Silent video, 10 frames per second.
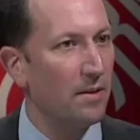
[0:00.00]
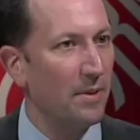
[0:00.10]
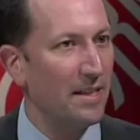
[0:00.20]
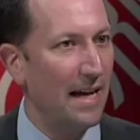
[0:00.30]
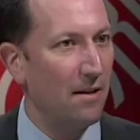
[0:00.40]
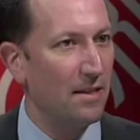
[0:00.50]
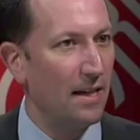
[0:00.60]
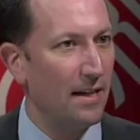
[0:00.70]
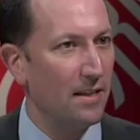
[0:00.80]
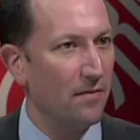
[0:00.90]
some of the
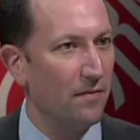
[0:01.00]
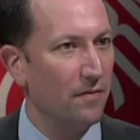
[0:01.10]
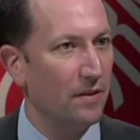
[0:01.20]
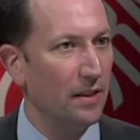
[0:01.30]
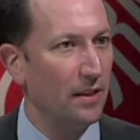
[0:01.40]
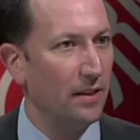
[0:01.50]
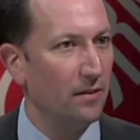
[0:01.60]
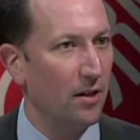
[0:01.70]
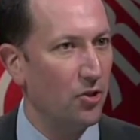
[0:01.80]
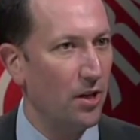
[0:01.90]
downsides of the
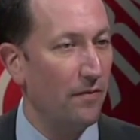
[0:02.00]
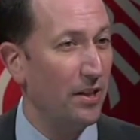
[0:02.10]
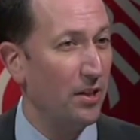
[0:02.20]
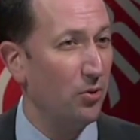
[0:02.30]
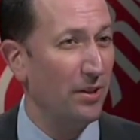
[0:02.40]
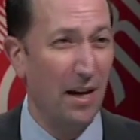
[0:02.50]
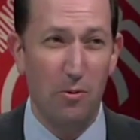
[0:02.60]
longevity annuity.